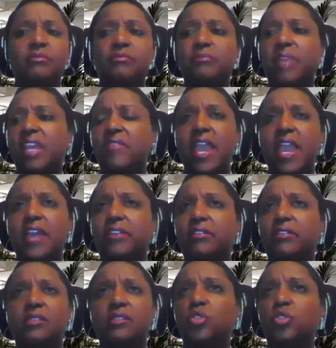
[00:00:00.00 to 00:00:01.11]
may have had on
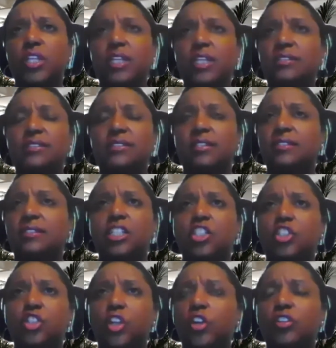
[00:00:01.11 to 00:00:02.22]
some jeans and a
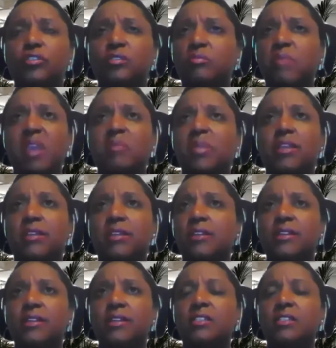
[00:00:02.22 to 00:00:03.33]
t-shirt and maybe
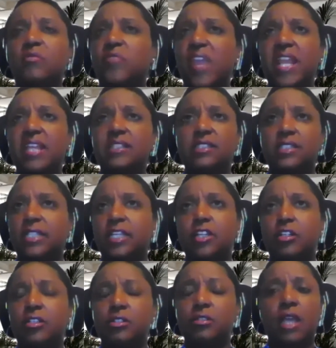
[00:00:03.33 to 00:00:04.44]
some Vans
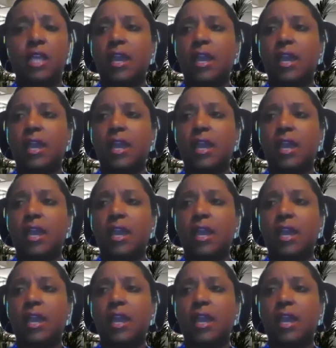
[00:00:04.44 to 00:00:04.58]
sneakers.